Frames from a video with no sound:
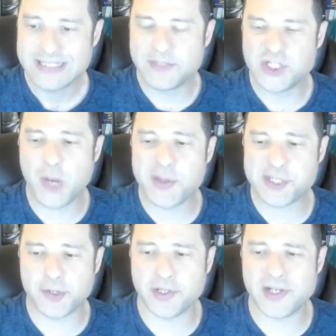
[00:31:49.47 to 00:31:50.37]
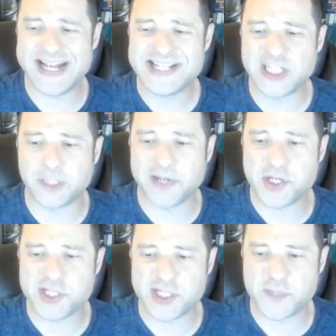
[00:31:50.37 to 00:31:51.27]
Michelle wants to know, are there any
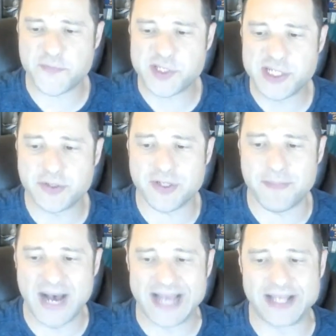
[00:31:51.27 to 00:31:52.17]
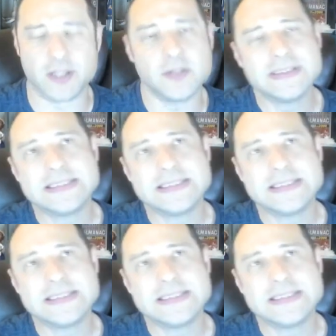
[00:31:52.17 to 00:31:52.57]
celebrations on the ship for Cinco de Mayo?